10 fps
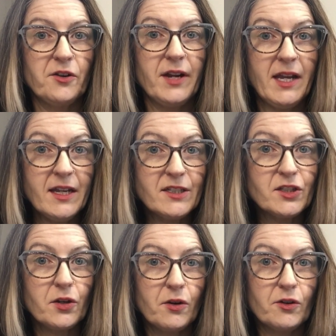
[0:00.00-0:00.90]
your
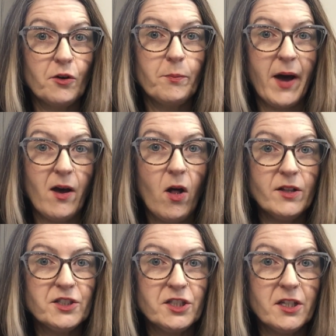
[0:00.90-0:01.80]
internal
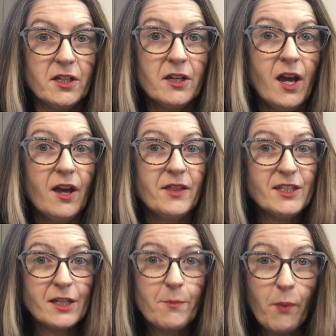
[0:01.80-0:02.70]
biology,
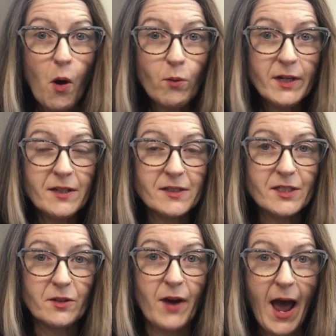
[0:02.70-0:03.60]
these
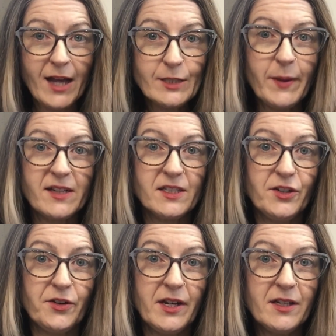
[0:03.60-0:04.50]
components or aspects to
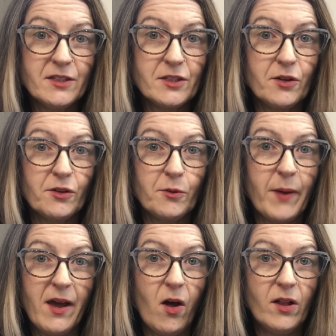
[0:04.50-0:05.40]
your internal
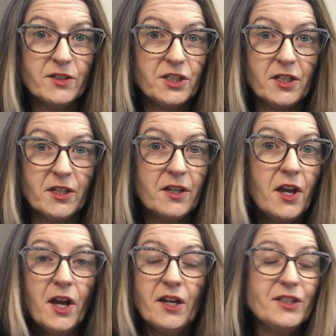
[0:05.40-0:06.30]
biology
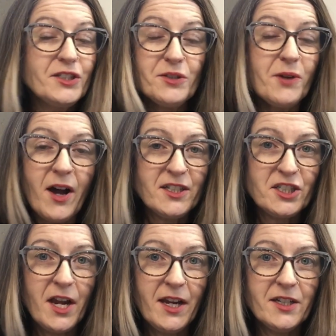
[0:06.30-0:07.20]
do not
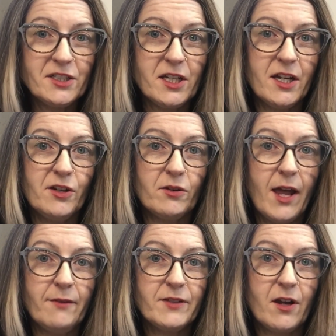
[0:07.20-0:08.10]
change in your
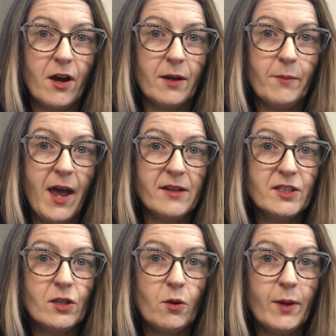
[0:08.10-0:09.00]
lifetime. And
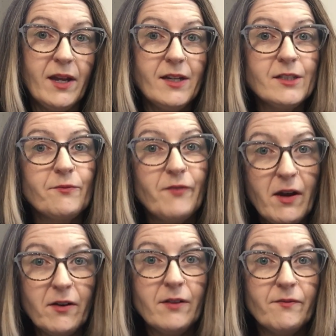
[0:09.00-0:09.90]
so it is
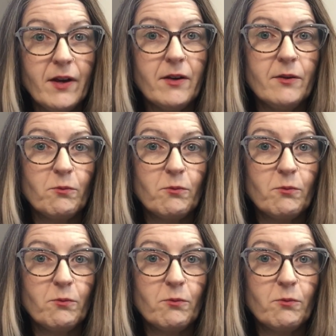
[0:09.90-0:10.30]
very, very